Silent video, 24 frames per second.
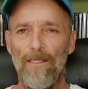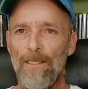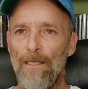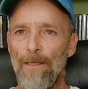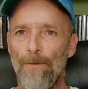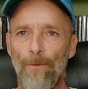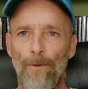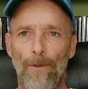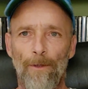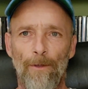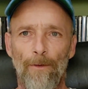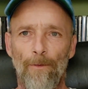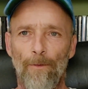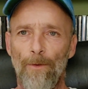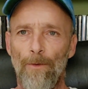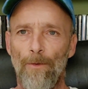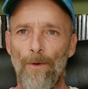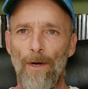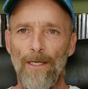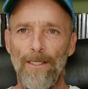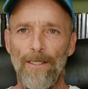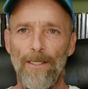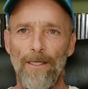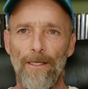we
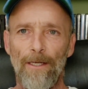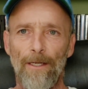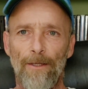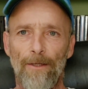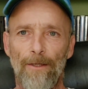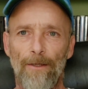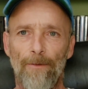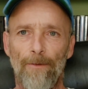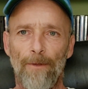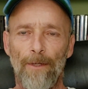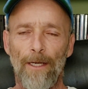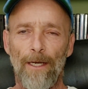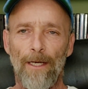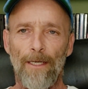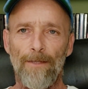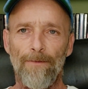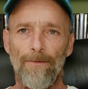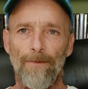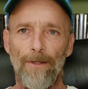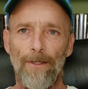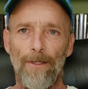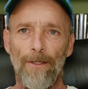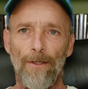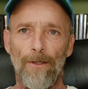watched another guy's
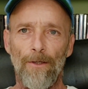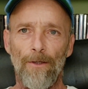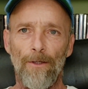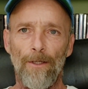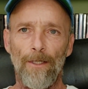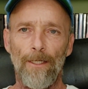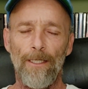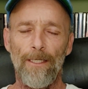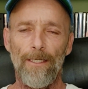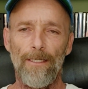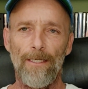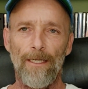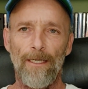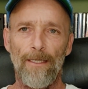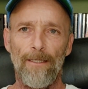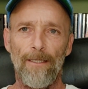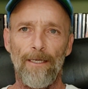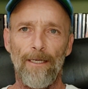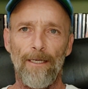video, and he said